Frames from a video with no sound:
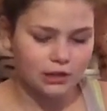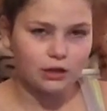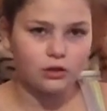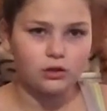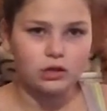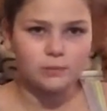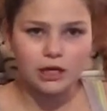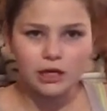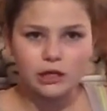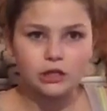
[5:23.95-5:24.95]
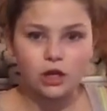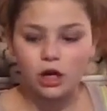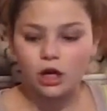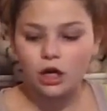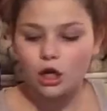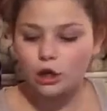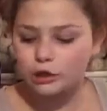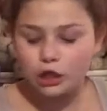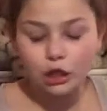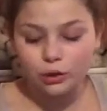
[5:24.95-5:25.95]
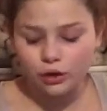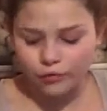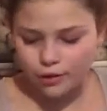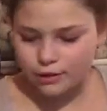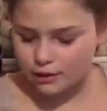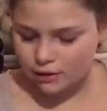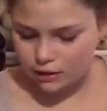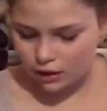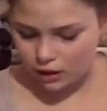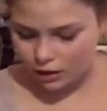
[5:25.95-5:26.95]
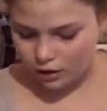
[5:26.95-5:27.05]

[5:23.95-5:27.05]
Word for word: nickels, pennies are too confusing to keep